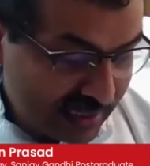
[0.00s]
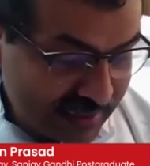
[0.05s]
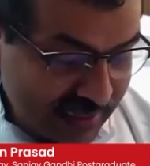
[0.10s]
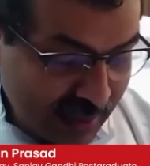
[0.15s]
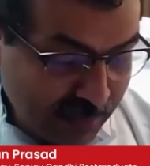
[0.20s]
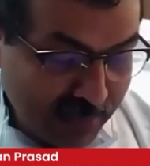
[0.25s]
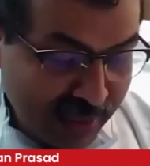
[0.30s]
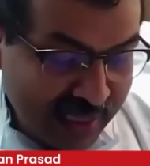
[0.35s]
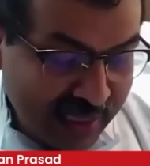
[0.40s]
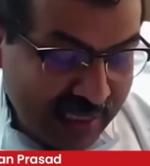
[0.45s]

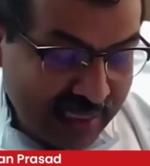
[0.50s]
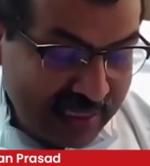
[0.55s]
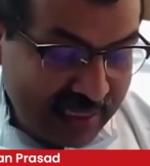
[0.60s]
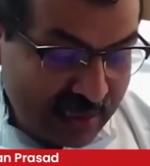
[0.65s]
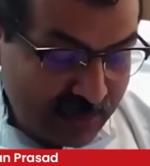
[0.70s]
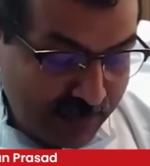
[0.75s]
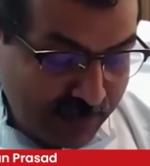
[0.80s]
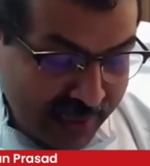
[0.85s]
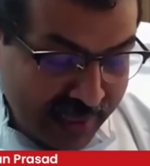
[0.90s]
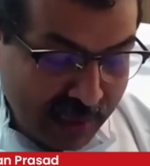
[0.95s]
Germany
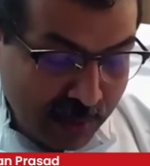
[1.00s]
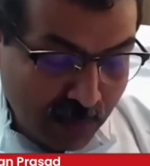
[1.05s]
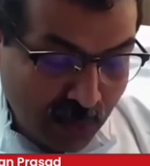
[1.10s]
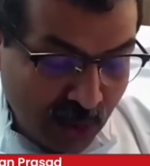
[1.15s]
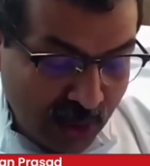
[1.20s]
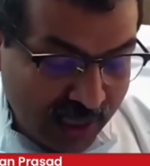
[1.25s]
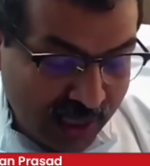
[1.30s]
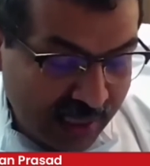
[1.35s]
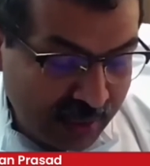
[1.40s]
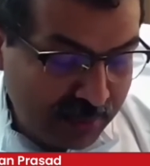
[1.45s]
is spending
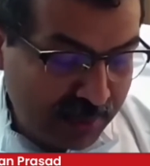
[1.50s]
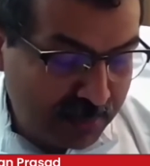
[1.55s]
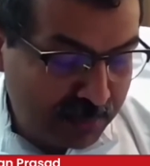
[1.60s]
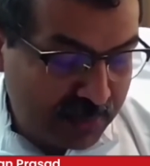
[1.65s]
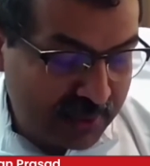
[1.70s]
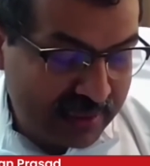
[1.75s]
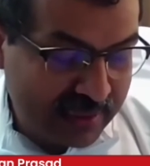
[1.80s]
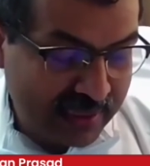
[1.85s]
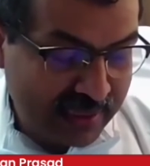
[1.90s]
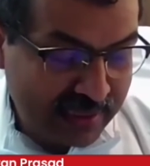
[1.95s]
about
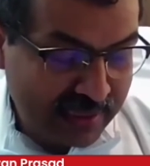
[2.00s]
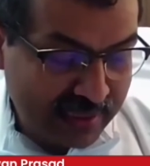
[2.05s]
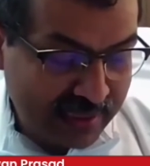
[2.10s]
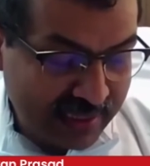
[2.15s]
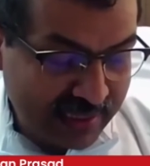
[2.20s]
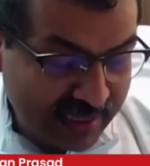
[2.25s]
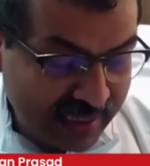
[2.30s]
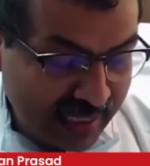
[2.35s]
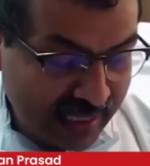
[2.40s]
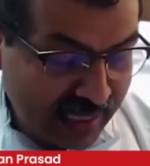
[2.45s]
11%,
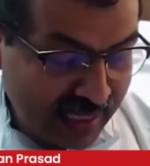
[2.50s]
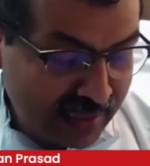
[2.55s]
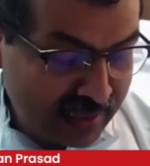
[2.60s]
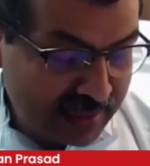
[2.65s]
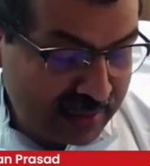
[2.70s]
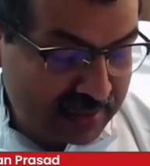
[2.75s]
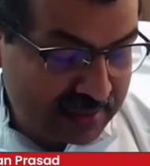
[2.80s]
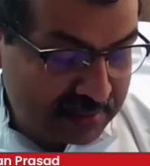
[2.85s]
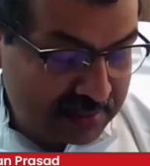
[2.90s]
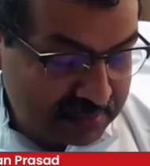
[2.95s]

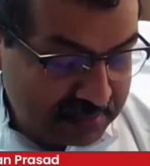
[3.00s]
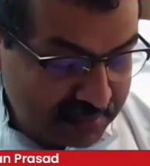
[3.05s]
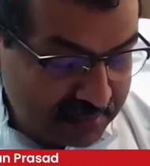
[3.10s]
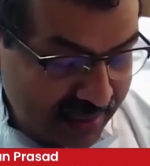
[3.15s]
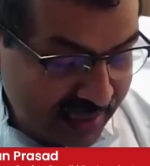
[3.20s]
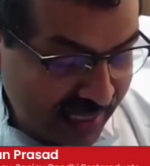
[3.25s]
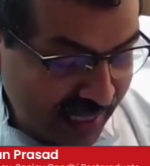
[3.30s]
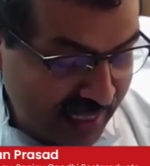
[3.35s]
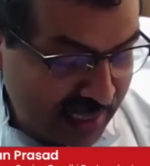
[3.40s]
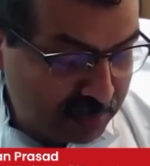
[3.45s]
Iran
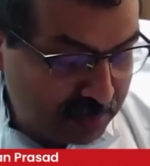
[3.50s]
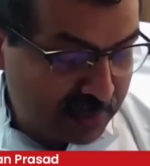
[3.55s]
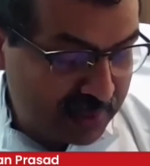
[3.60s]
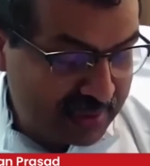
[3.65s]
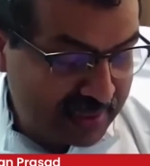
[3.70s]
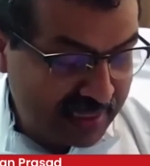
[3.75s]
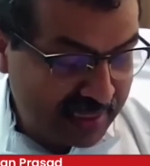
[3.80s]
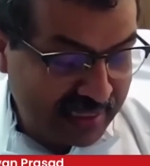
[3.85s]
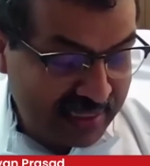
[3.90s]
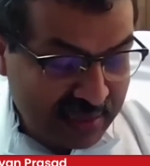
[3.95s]

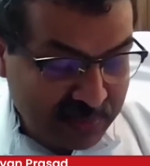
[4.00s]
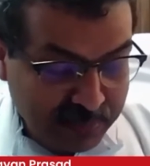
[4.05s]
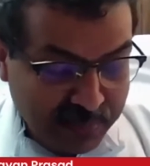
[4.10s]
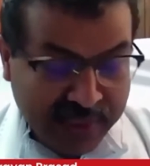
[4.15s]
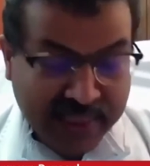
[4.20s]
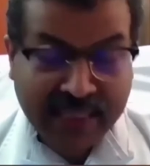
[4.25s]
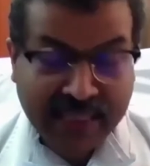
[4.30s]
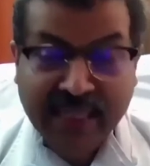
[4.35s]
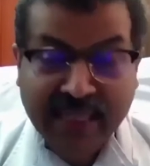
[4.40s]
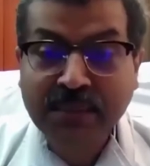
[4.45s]
9%,
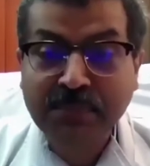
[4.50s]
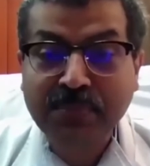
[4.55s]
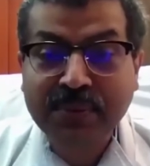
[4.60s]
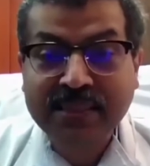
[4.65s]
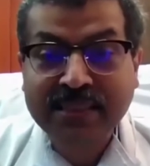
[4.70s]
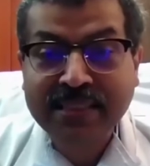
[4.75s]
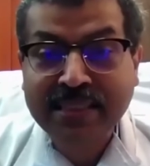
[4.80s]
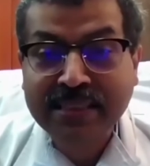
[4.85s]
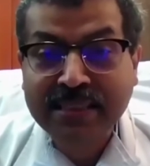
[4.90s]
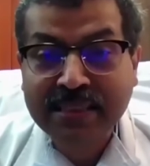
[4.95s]
Spain
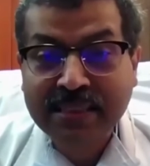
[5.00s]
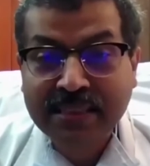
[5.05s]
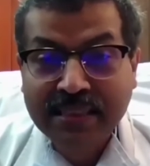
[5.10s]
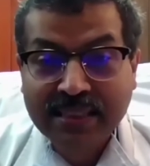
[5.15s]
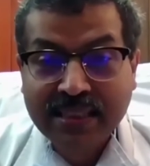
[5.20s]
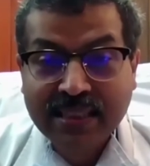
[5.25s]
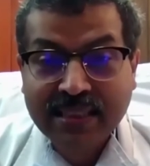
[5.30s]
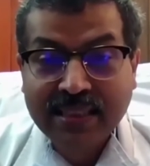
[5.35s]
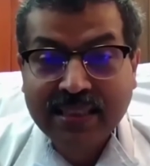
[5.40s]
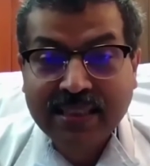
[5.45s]
9%.
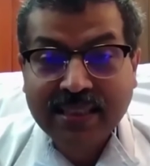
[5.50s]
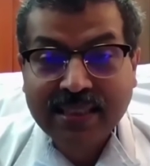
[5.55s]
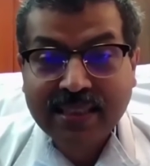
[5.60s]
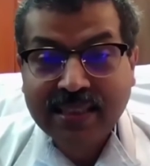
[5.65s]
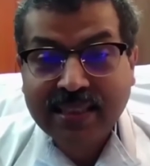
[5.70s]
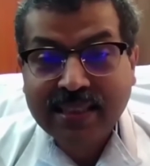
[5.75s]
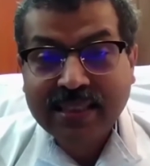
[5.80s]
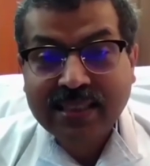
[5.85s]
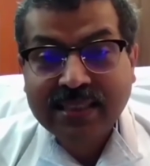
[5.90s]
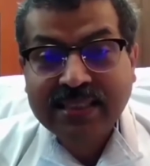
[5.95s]

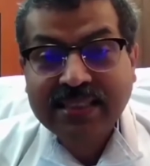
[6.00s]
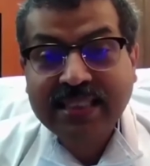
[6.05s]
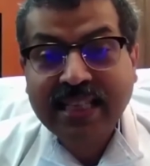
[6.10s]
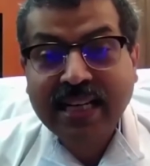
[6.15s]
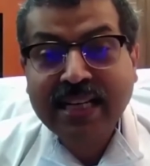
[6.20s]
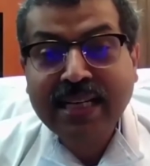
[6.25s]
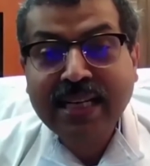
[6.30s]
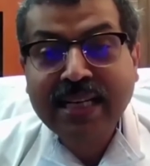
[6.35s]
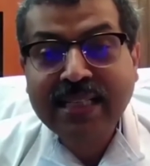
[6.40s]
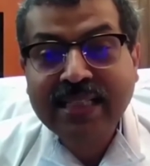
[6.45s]

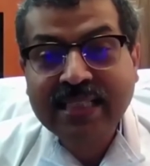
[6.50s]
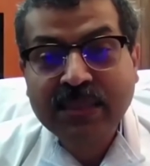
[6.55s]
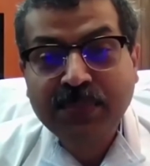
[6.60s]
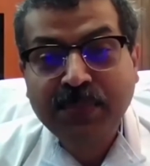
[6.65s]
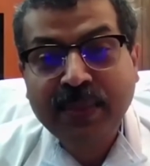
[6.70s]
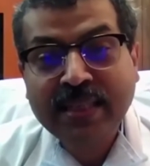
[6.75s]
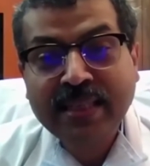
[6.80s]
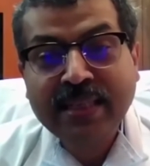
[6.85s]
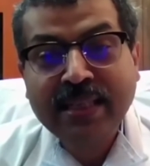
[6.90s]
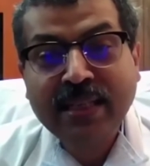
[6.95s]
China is
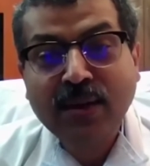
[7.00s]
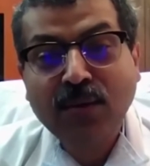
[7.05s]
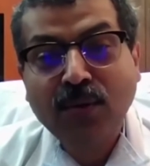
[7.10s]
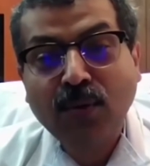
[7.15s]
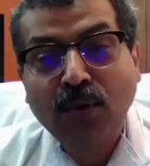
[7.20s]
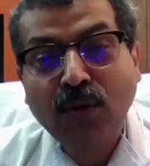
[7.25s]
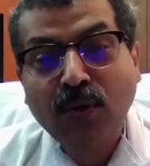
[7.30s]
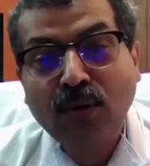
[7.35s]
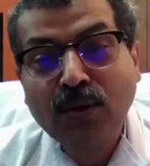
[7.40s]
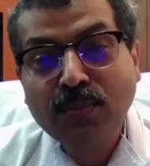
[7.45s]
spending
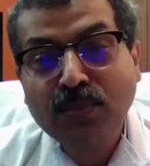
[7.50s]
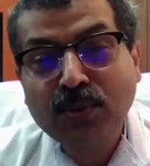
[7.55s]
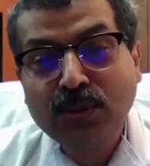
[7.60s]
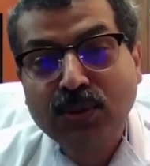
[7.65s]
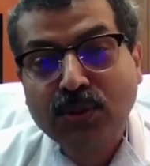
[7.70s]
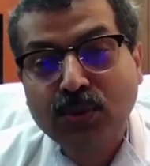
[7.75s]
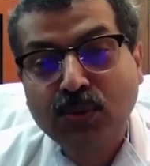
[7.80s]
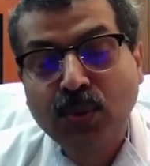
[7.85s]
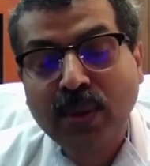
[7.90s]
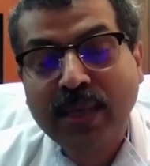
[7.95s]

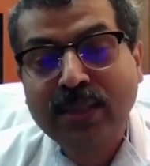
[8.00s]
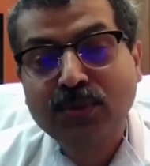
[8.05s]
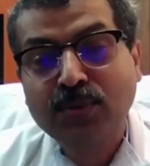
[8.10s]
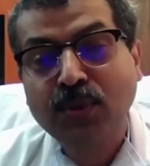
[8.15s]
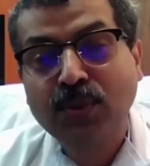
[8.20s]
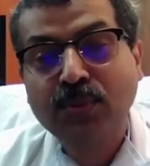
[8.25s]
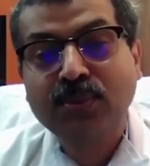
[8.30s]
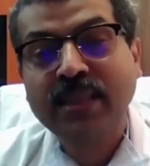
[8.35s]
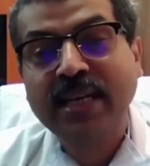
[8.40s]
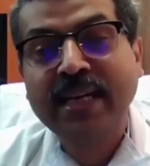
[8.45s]
almost twice
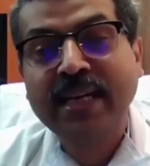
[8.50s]
of